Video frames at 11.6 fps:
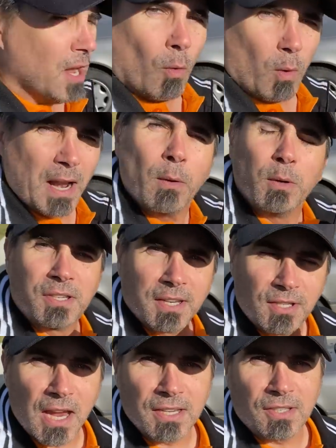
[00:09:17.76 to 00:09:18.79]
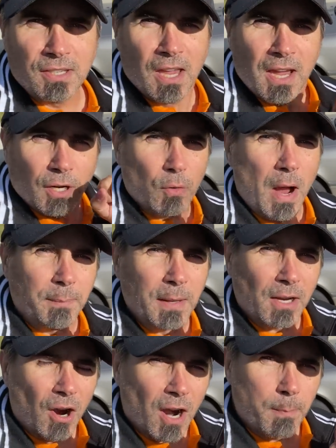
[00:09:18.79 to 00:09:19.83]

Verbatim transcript: What I would suggest is grab the car,